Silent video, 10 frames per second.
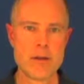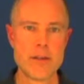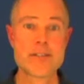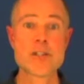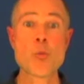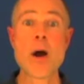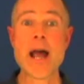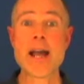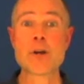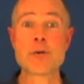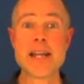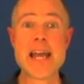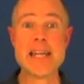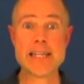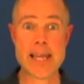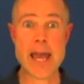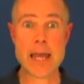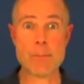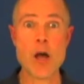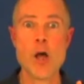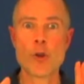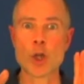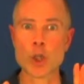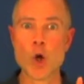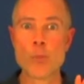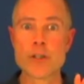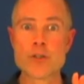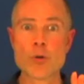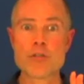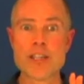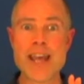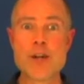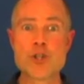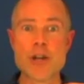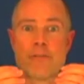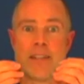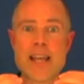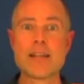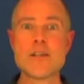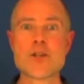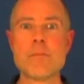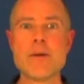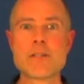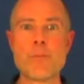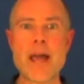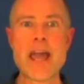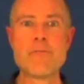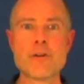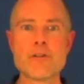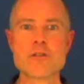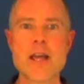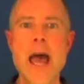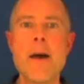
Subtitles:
This is why I created GAIM, the Global Association of Intelligent Misbehaviors,